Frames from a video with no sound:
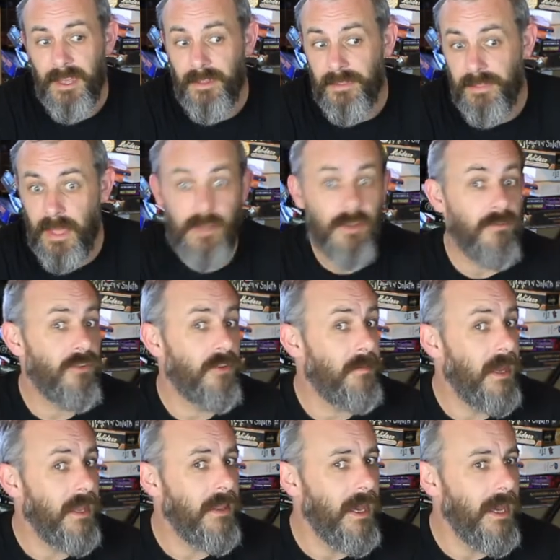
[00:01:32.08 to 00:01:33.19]
then you should
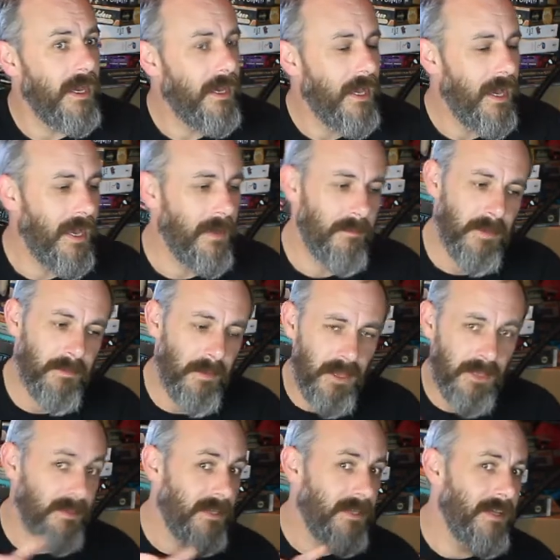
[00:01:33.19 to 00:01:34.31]
be there.
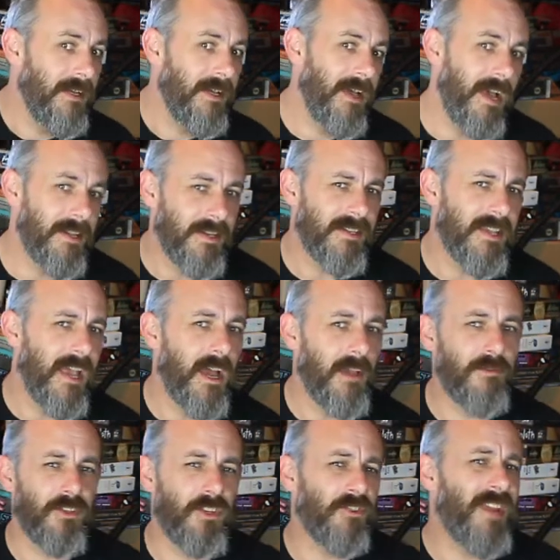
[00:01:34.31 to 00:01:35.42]
But as I say,
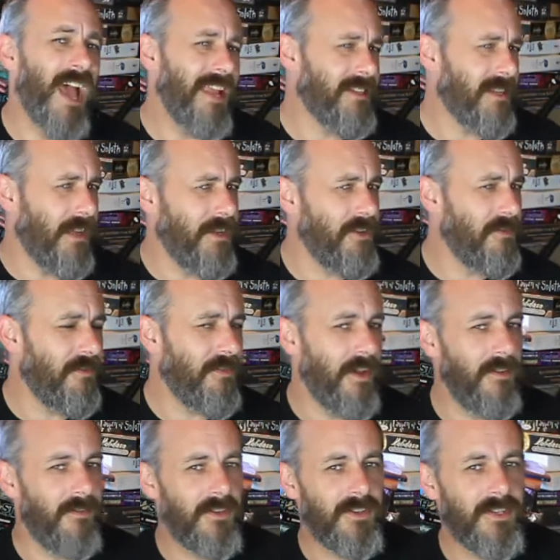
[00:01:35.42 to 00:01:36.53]
I should tantalise you
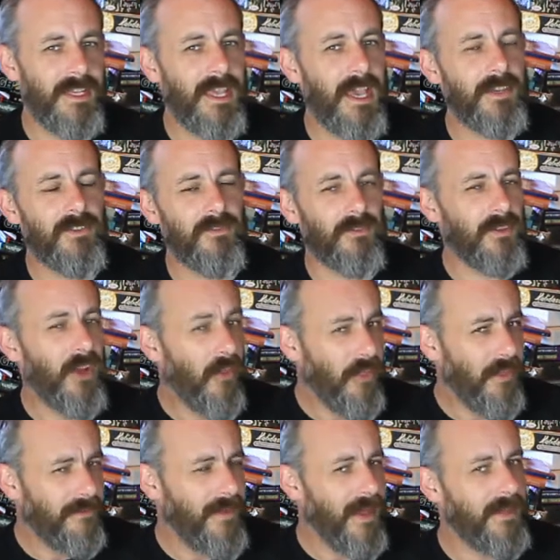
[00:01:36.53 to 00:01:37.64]
further, just in case you're on
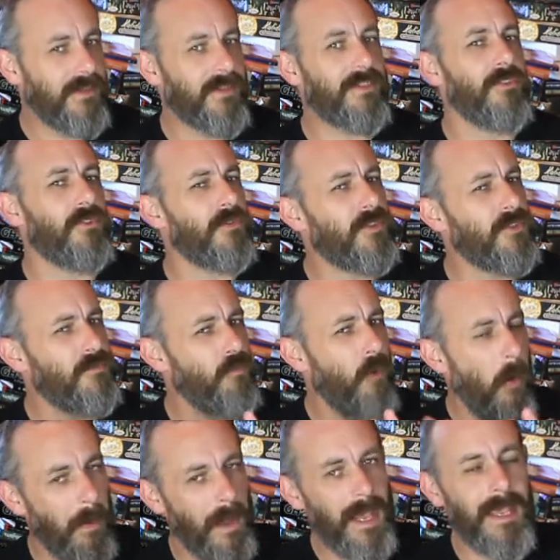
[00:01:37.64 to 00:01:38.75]
the fence, you're just
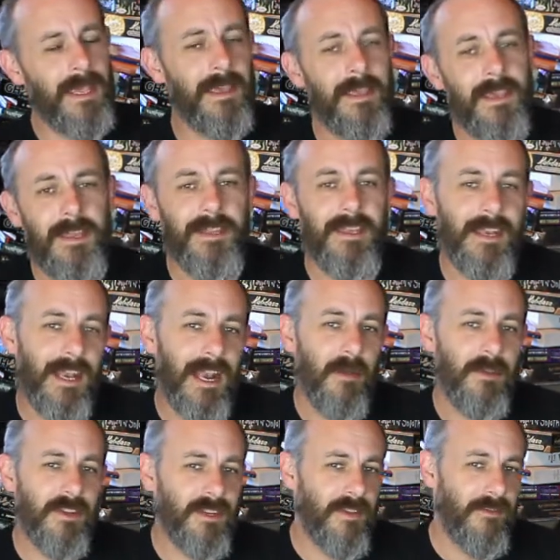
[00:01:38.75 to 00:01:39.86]
wobbling, then allow
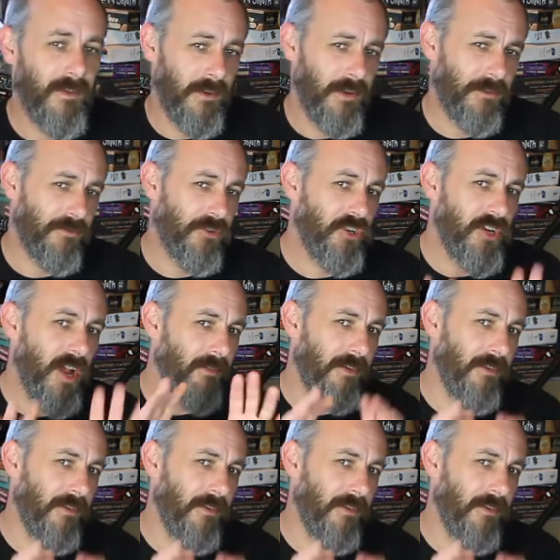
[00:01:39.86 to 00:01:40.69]
me to give you a little shove